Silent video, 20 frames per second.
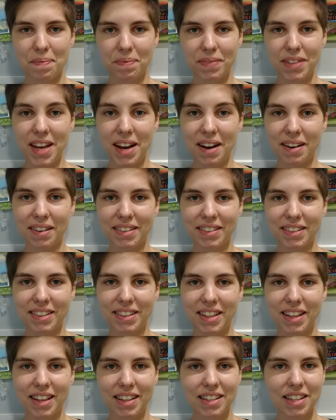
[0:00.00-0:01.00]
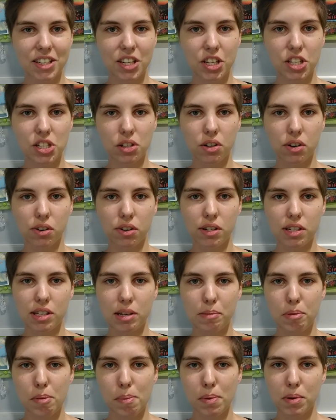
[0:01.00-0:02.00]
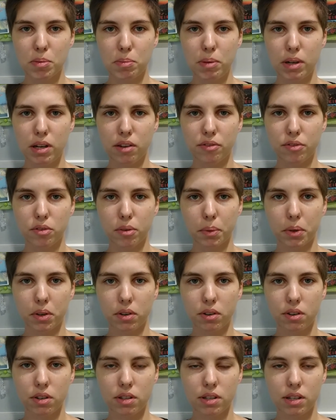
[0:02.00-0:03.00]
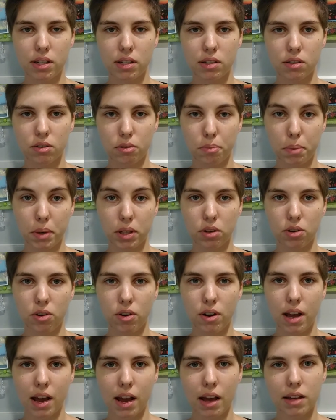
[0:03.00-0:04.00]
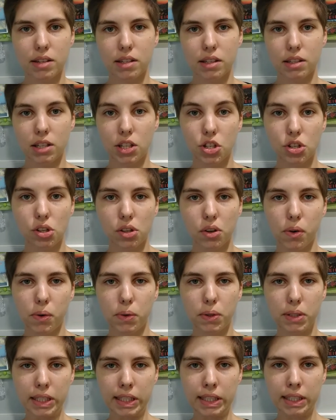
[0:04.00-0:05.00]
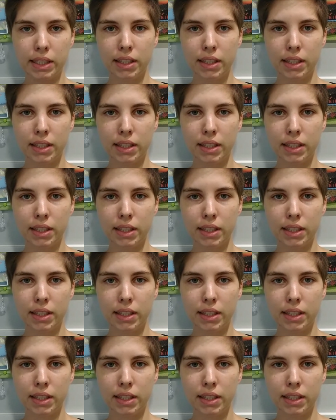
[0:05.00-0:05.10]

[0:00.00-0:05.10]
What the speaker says: Yeah, it's a digital currency. People speak of cryptocurrencies or Bitcoin as the digital gold.